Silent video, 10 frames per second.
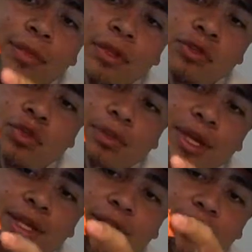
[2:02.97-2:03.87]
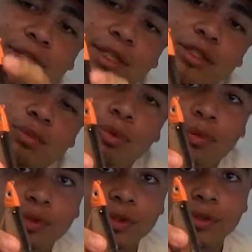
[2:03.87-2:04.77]
the swim bait is like
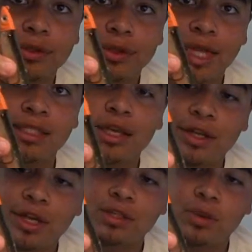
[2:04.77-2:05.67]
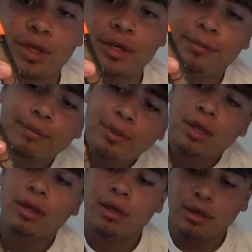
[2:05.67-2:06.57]
smooth. That's how you guys want it.
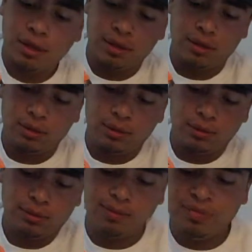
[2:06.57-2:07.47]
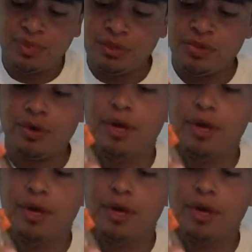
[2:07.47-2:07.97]
So